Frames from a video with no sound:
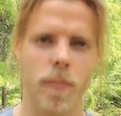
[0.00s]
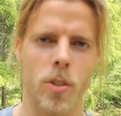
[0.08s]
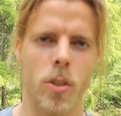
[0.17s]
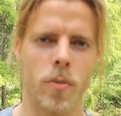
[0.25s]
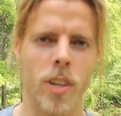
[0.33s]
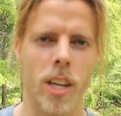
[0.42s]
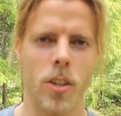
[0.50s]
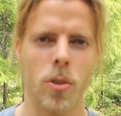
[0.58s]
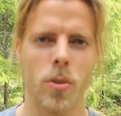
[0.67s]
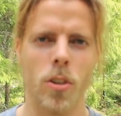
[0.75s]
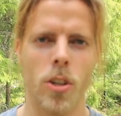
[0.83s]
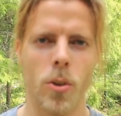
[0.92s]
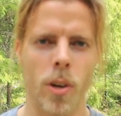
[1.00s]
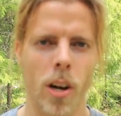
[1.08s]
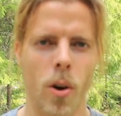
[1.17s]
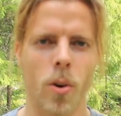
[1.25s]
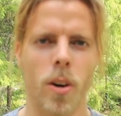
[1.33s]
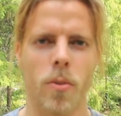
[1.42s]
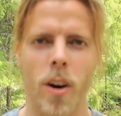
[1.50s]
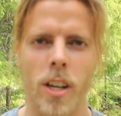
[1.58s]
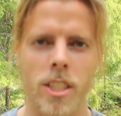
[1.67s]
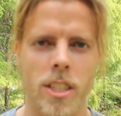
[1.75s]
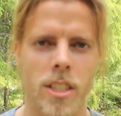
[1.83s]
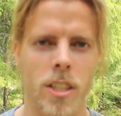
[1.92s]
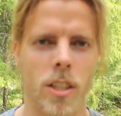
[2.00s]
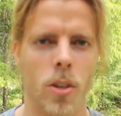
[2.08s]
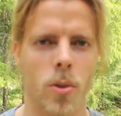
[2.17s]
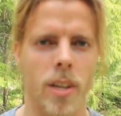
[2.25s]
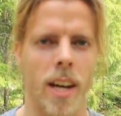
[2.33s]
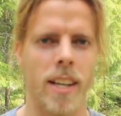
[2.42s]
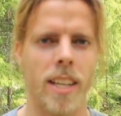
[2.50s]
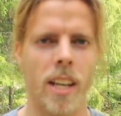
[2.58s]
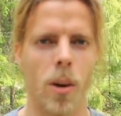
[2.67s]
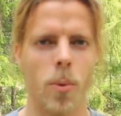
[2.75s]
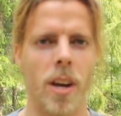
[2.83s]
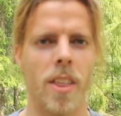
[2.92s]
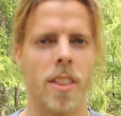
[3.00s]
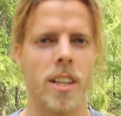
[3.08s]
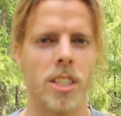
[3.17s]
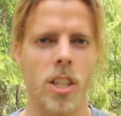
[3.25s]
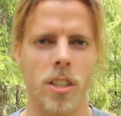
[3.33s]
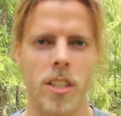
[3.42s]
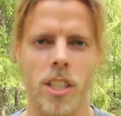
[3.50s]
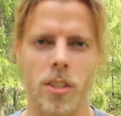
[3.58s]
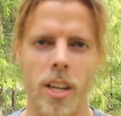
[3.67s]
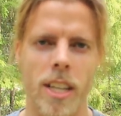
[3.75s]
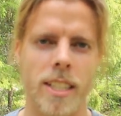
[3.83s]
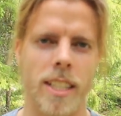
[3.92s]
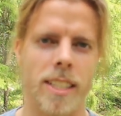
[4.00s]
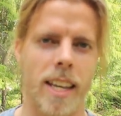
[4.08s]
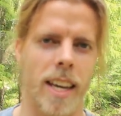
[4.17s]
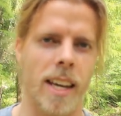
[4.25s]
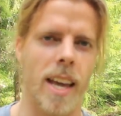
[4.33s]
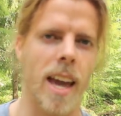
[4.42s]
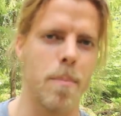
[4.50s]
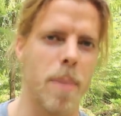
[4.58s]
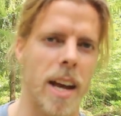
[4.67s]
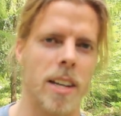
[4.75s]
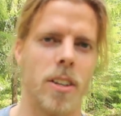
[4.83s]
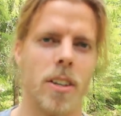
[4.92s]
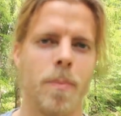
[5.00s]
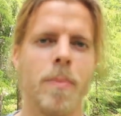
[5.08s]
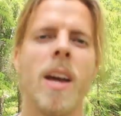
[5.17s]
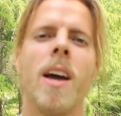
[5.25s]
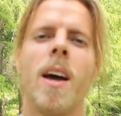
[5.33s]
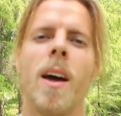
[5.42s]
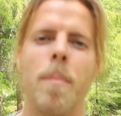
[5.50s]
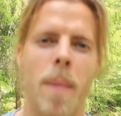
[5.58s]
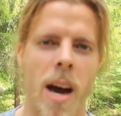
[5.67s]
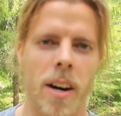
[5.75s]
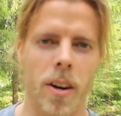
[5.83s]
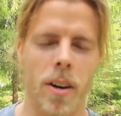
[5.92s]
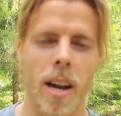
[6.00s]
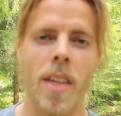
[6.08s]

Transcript: So if you get used to doing longer fasts, you can deal with certain situations in a better manner.